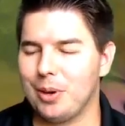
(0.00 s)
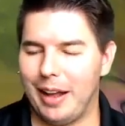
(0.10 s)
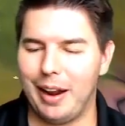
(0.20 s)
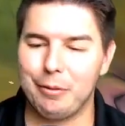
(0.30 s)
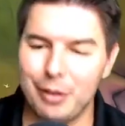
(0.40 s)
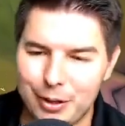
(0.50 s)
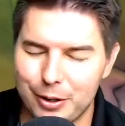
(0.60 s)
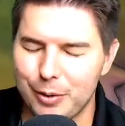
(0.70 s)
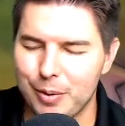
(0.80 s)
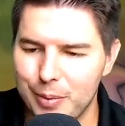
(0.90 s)
I really don't know
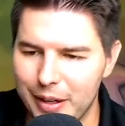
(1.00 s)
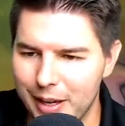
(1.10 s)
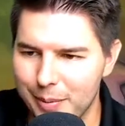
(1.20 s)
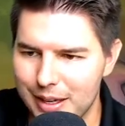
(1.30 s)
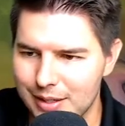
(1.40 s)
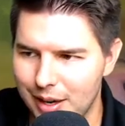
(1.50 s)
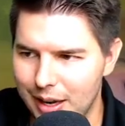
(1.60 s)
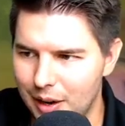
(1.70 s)
what we're playing up against right now.